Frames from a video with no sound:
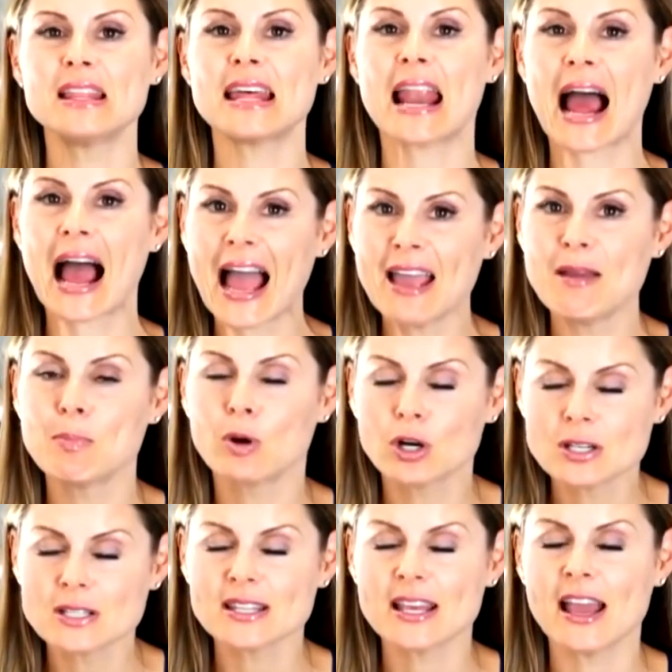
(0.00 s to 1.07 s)
that I
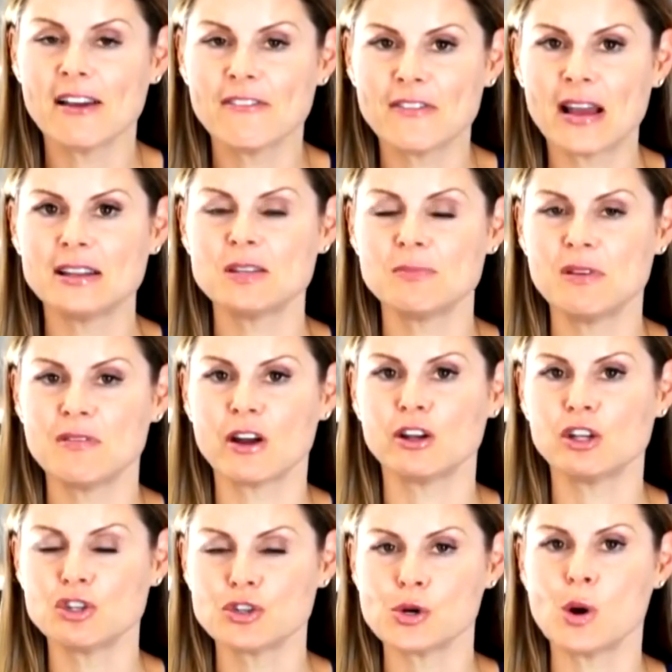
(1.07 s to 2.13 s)
personally have found to be
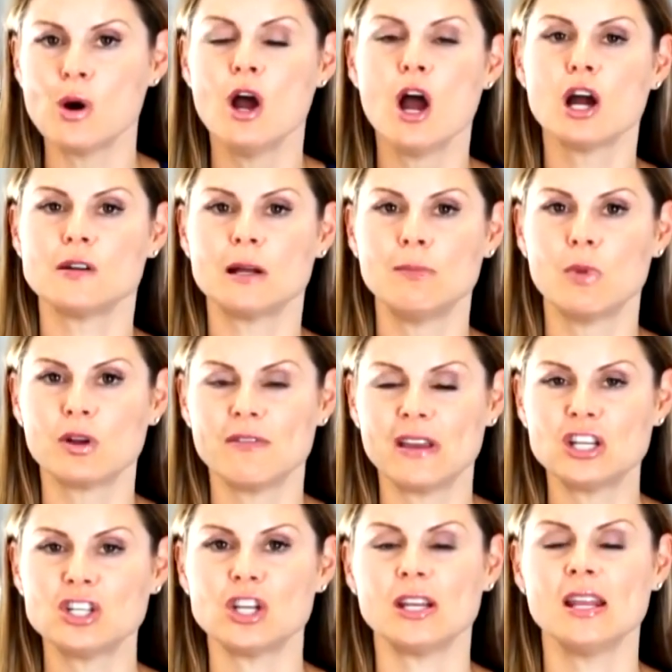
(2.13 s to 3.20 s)
very true around
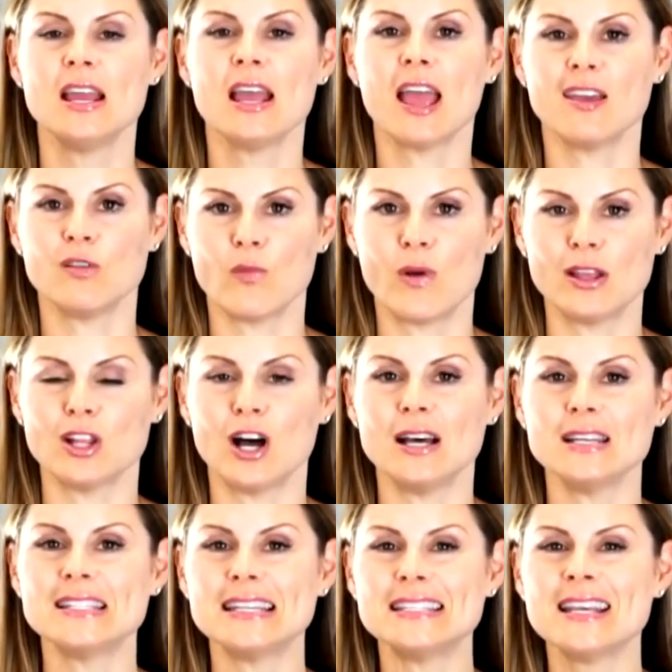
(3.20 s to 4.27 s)
motivation and weight
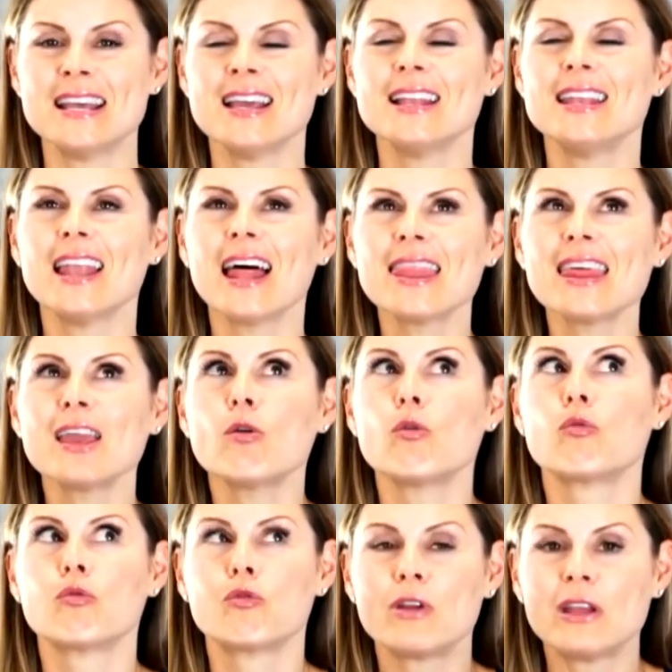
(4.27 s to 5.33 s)
loss is
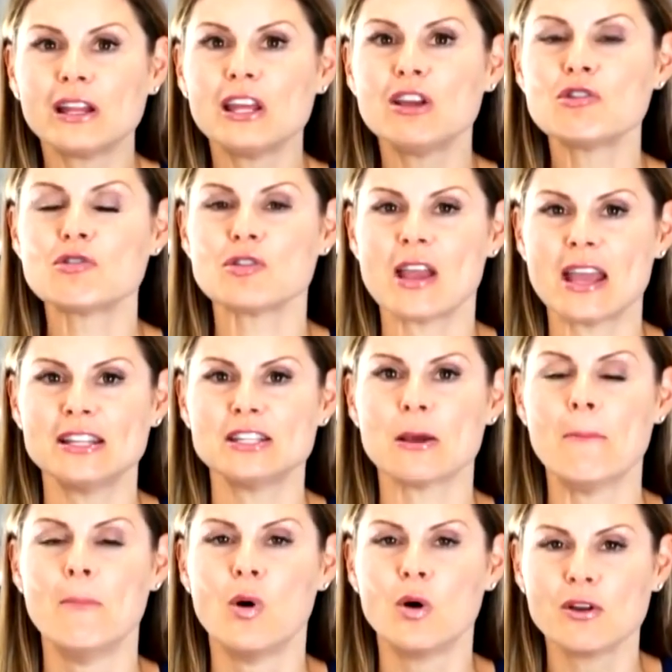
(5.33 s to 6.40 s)
nothing really creates
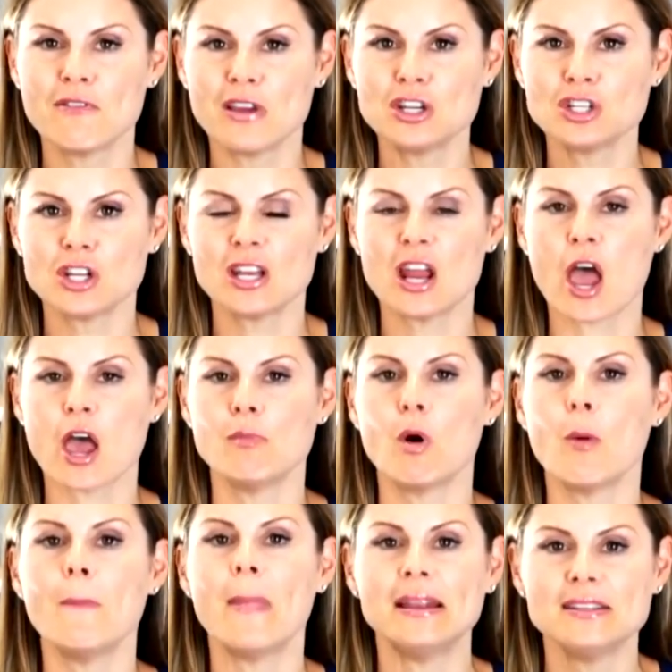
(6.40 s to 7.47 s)
motivation and
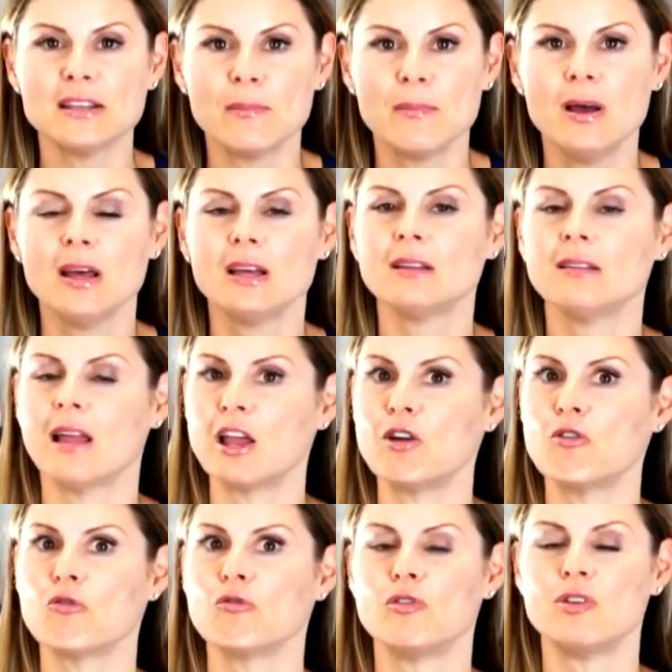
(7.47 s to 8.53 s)
momentum
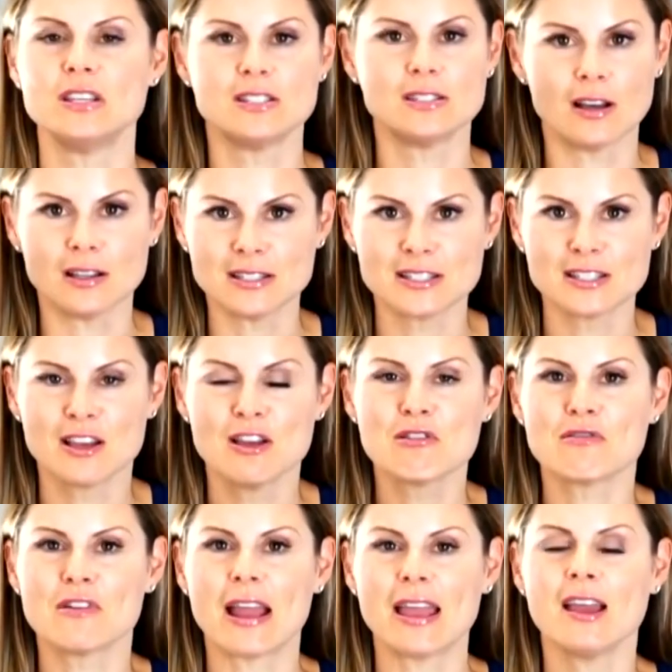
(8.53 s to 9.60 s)
like results,
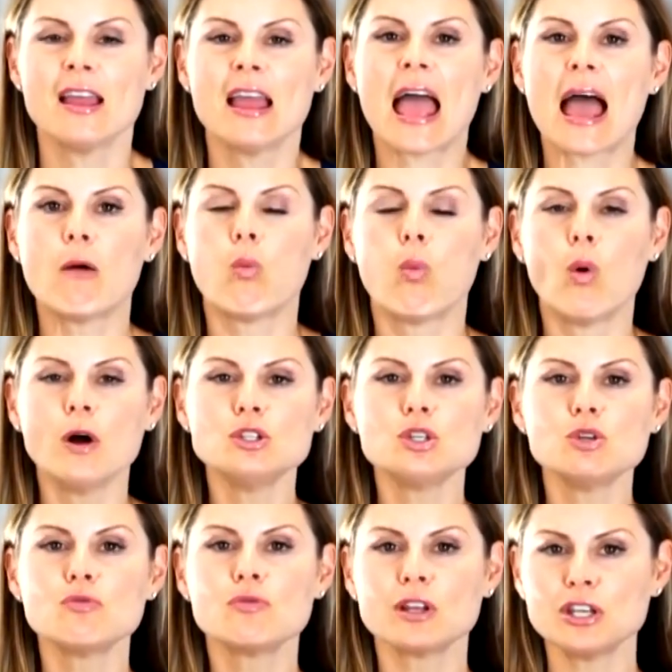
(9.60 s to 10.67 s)
right? Once
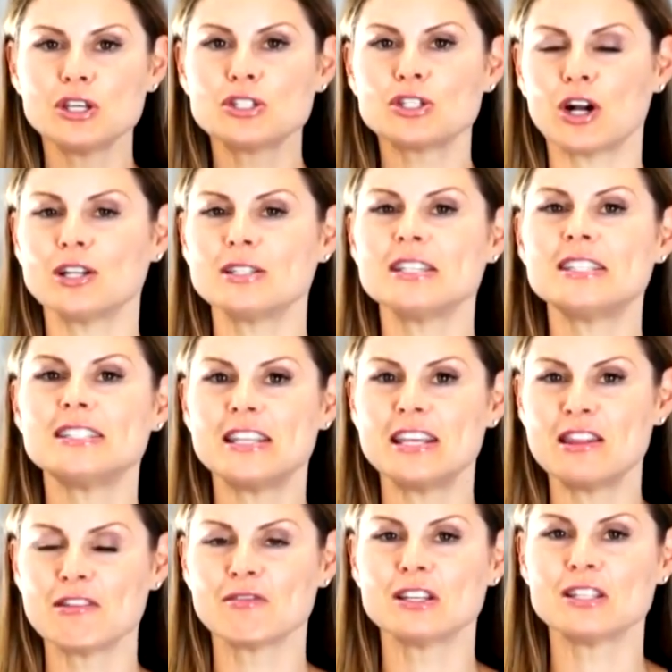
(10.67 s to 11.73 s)
you really start to see
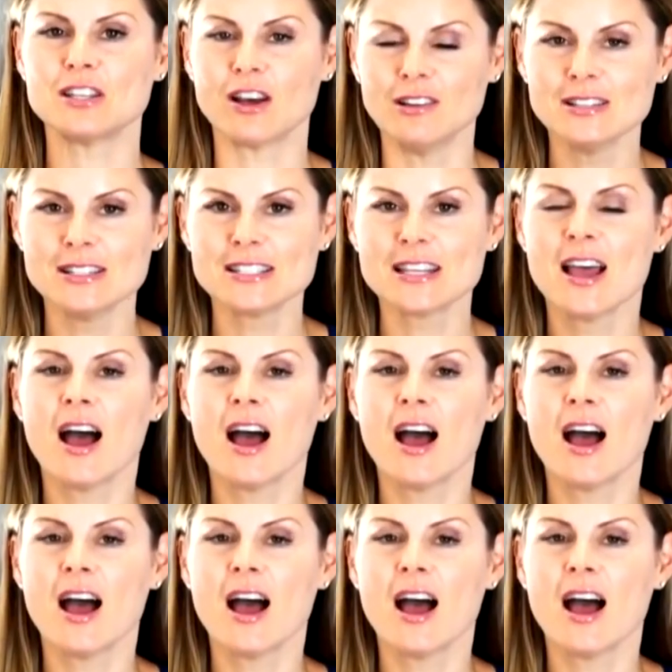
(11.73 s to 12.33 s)
the results